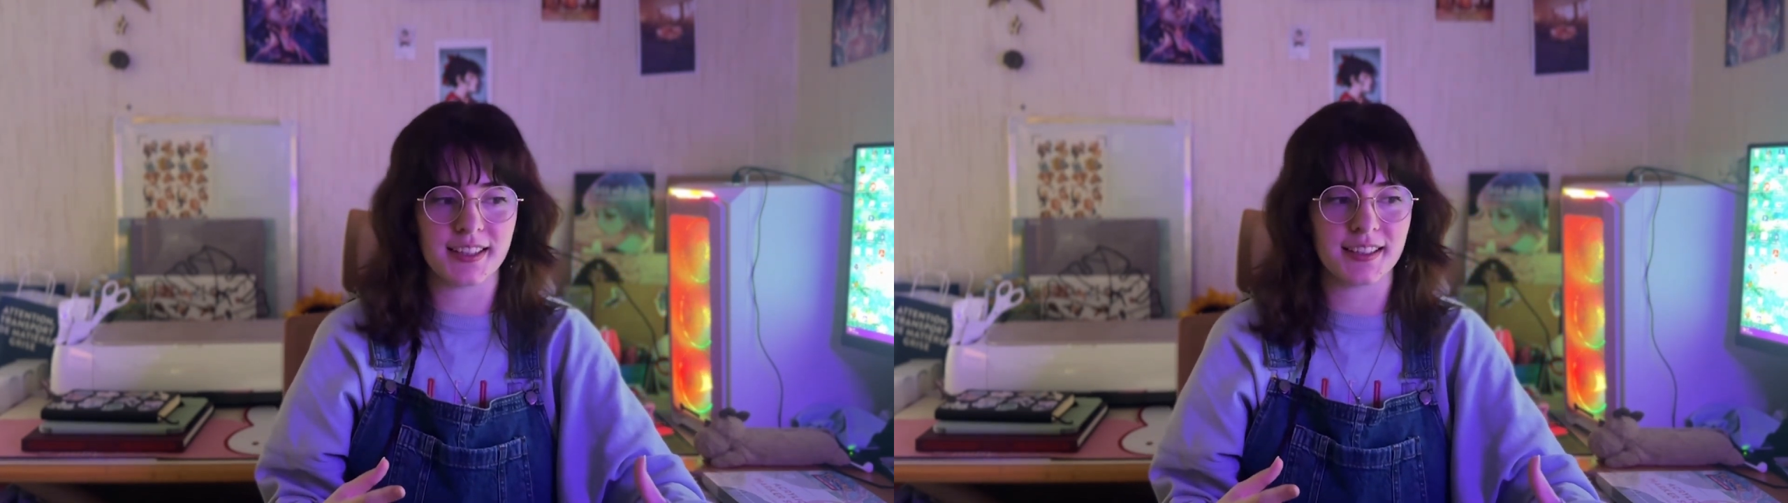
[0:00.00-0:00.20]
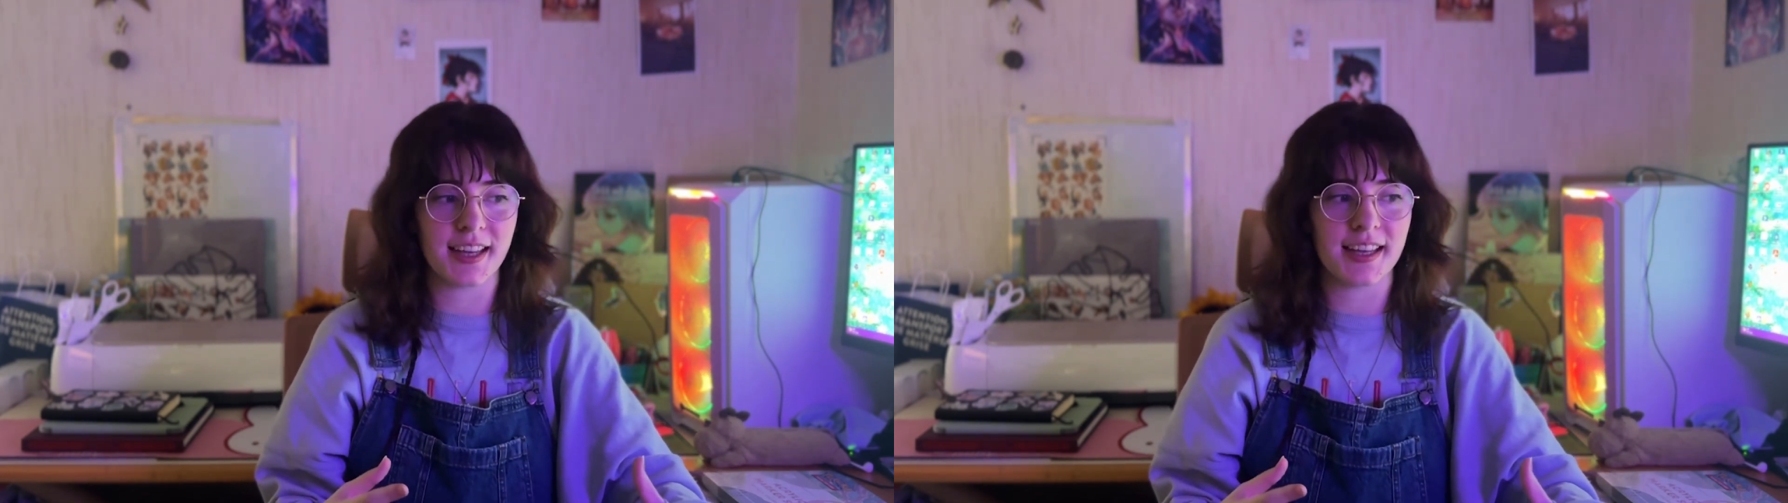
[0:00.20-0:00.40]

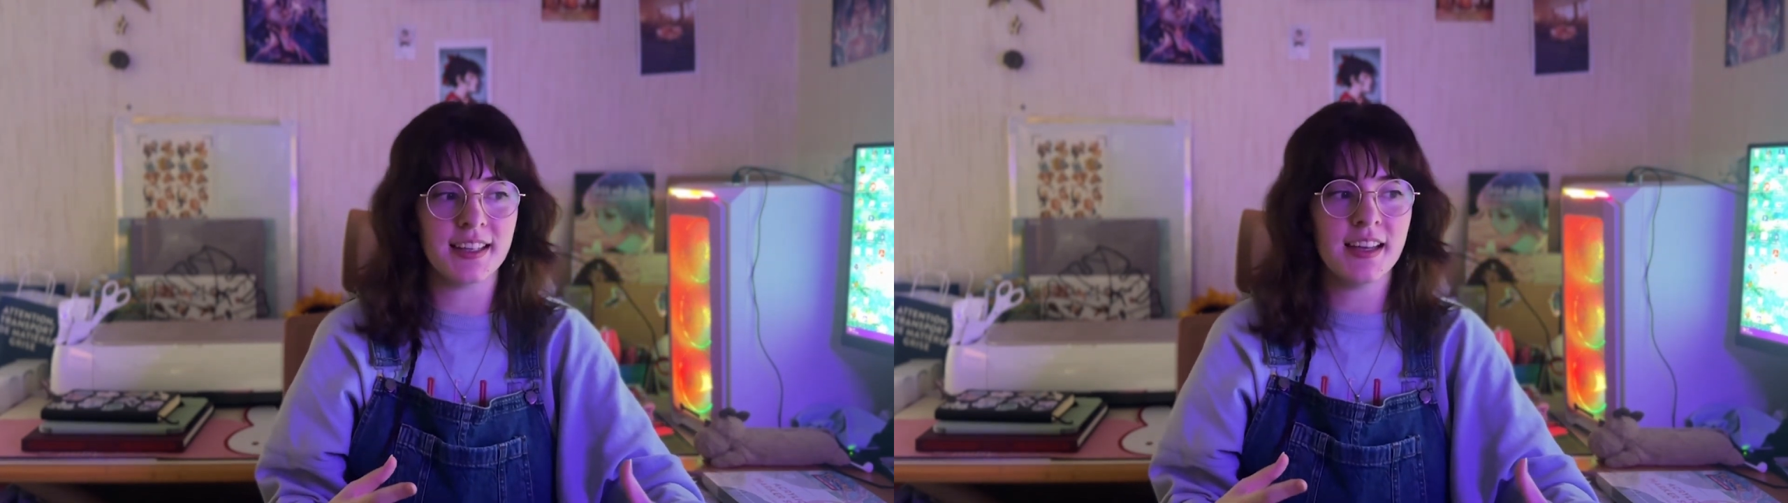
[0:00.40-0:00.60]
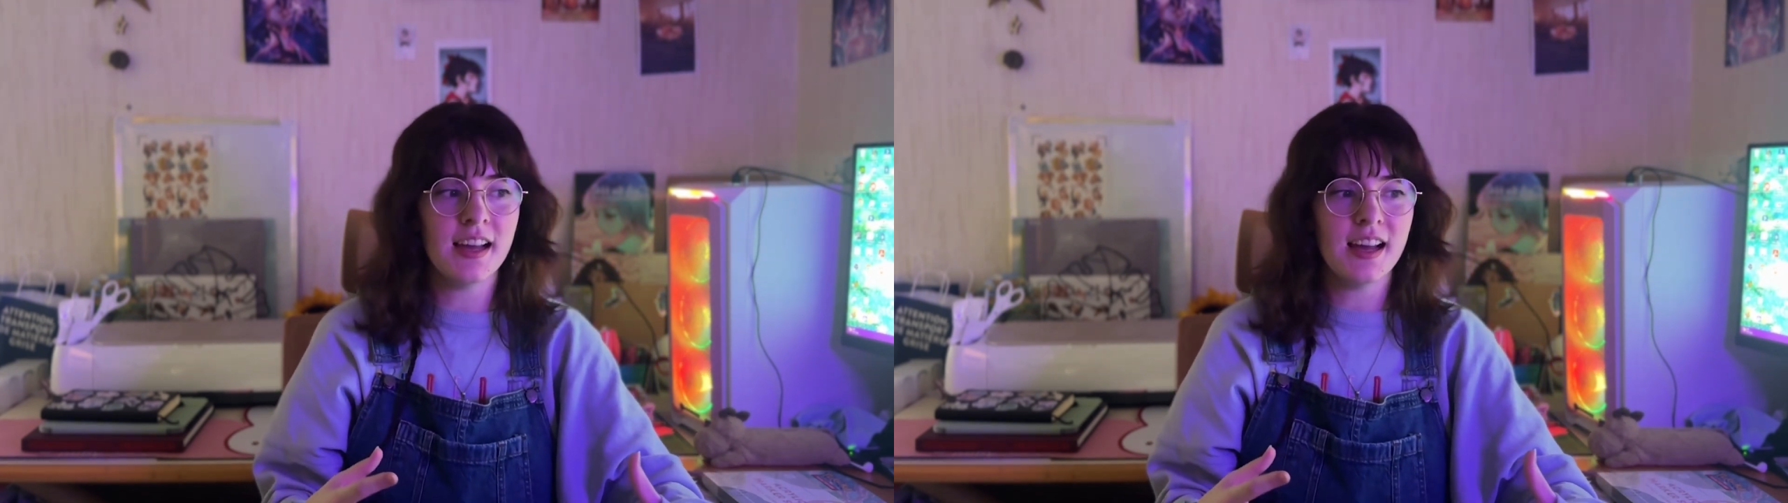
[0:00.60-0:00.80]
again,
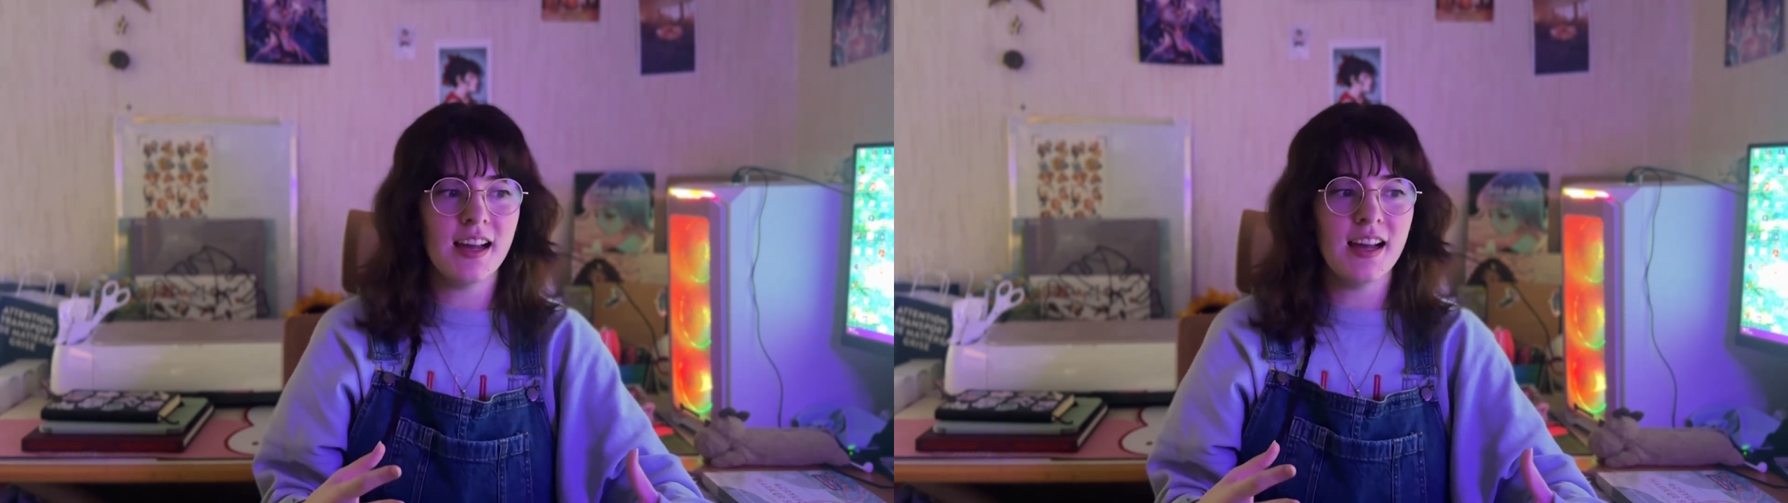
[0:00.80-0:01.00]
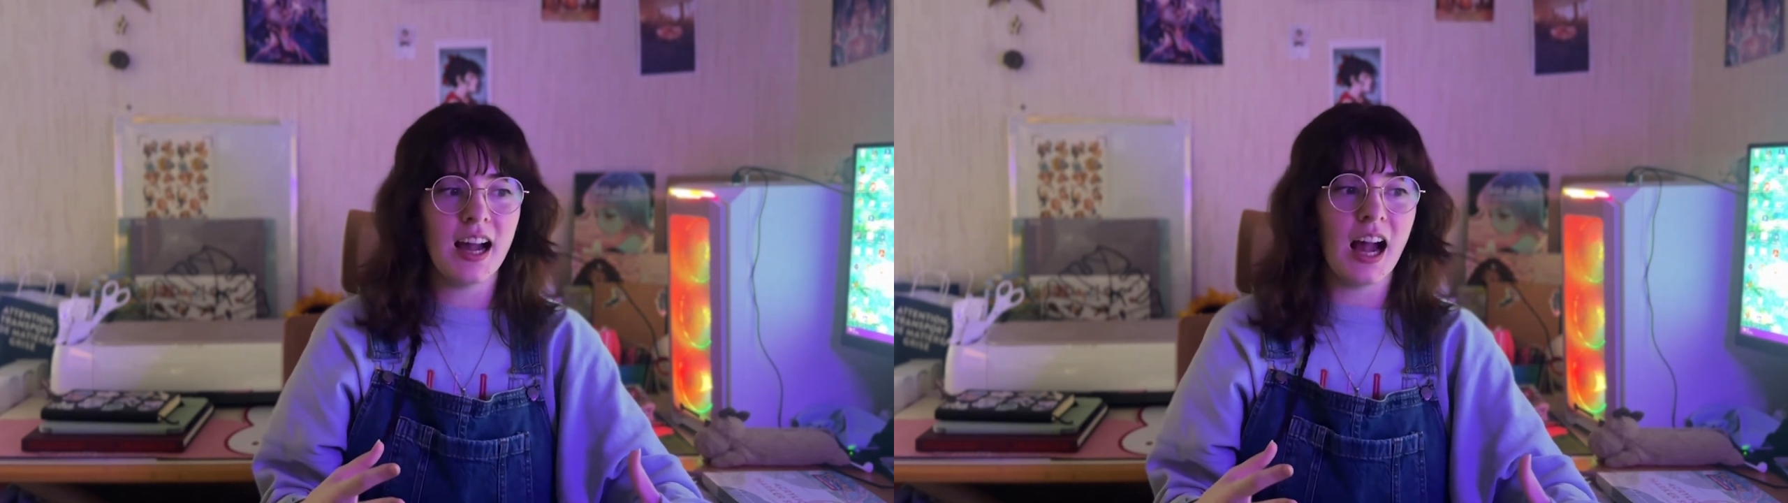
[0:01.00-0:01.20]

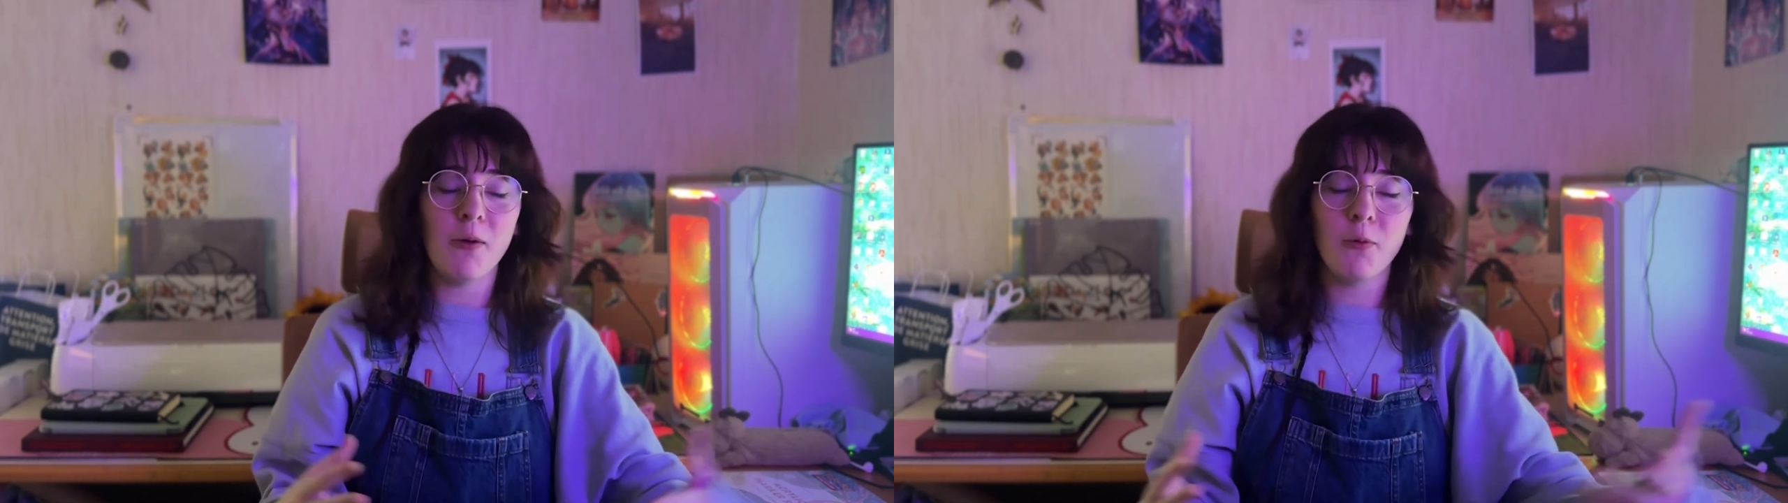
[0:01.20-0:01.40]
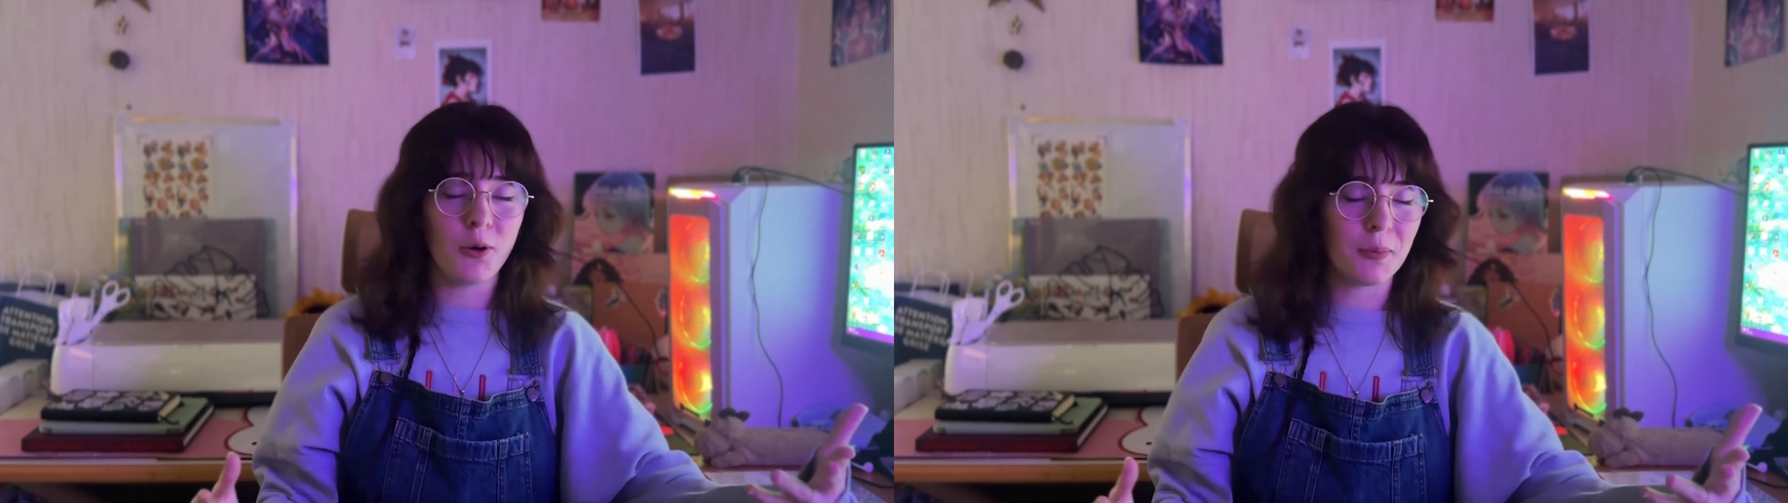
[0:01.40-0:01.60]

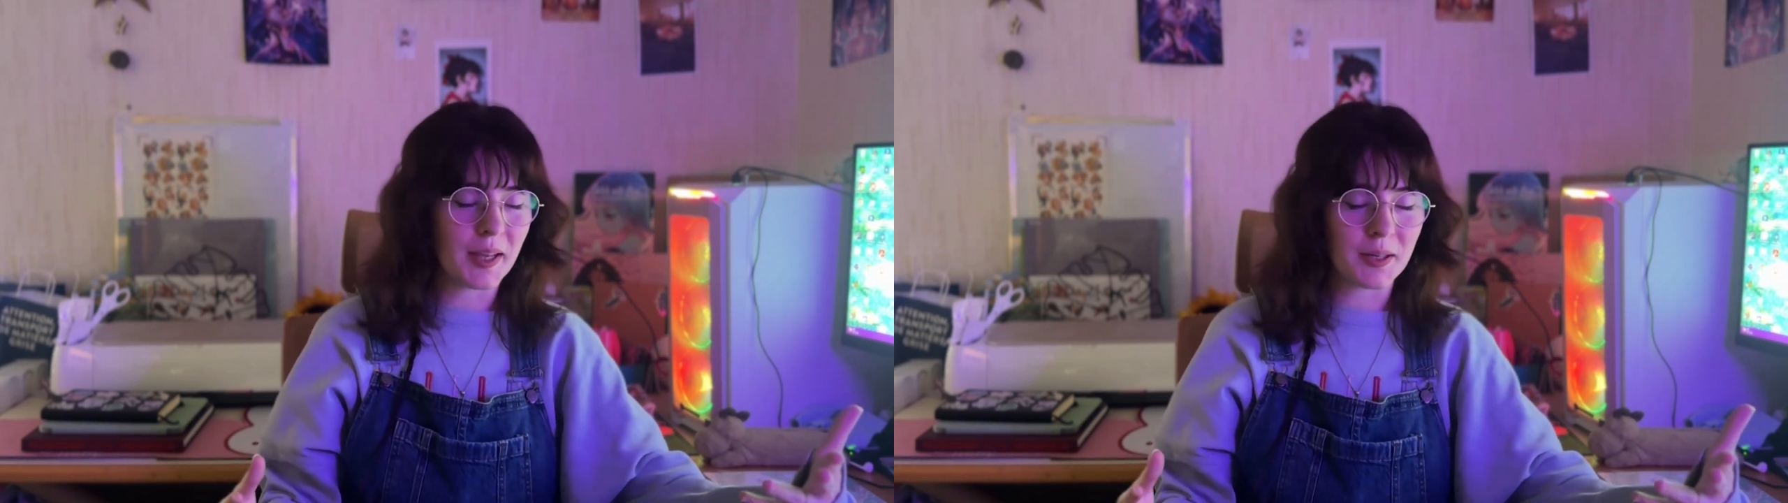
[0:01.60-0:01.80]
and what a better